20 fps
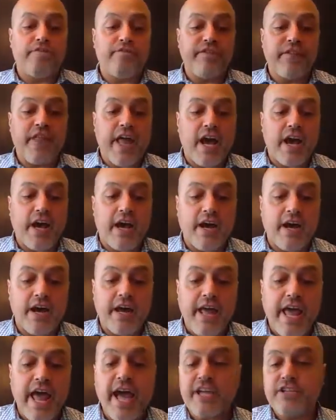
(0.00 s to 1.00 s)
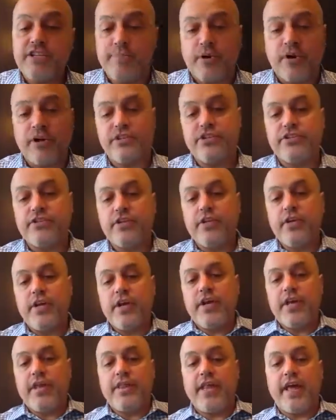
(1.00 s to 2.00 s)
of experts
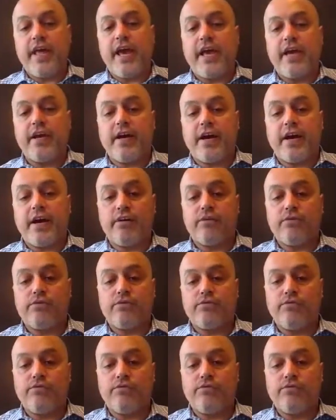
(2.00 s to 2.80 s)
that